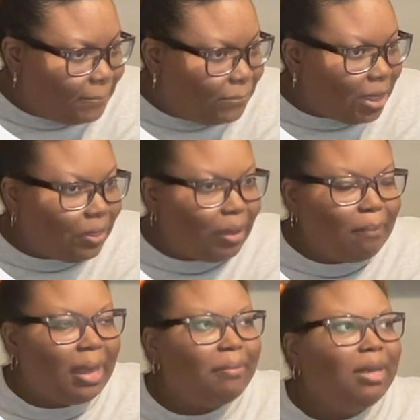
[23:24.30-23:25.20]
And
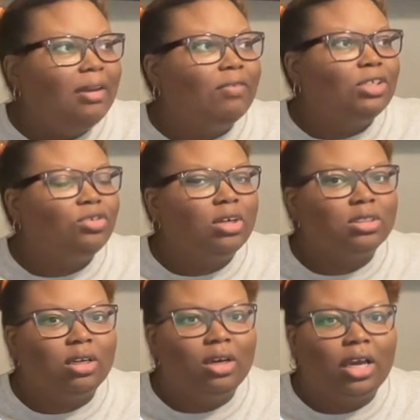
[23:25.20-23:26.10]
then maybe if I draw a
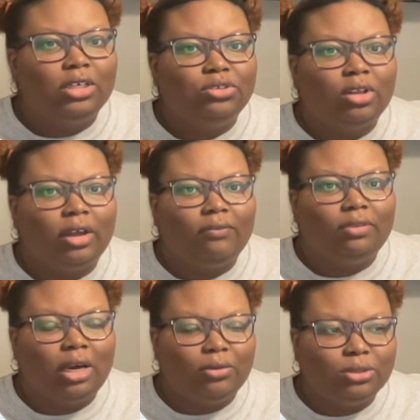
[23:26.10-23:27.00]
skunk, I can draw like
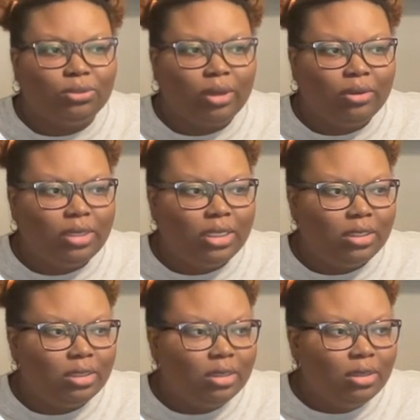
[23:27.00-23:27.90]
flowers around
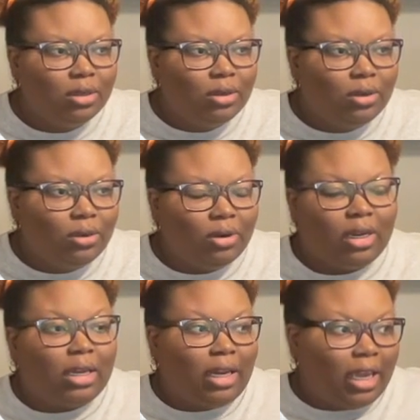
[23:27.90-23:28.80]
it or
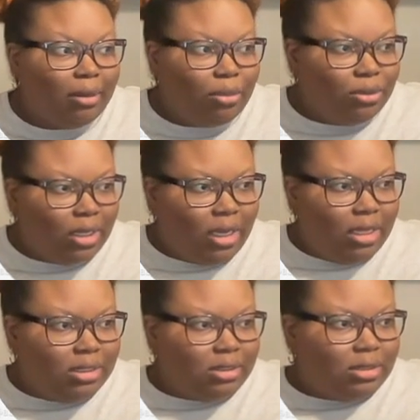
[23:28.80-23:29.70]
like an animal that
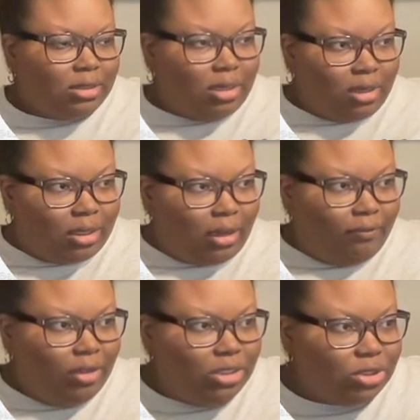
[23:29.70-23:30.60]
has skunk-like
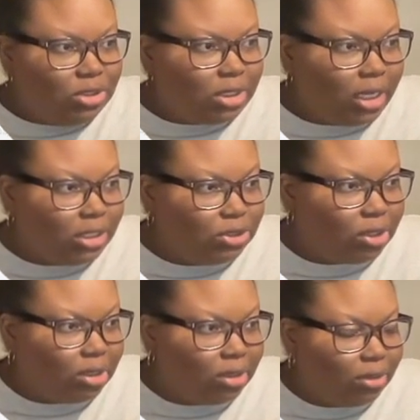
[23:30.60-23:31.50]
features. I can
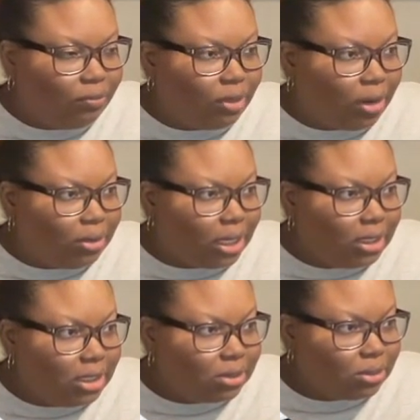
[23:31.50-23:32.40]
draw flower like
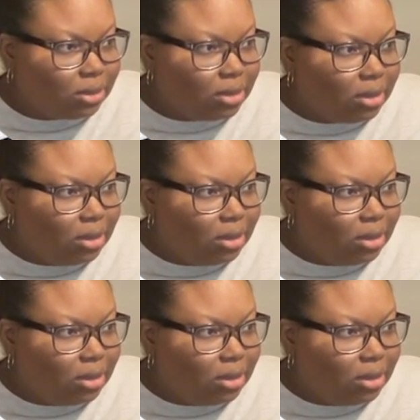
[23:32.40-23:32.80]
this one.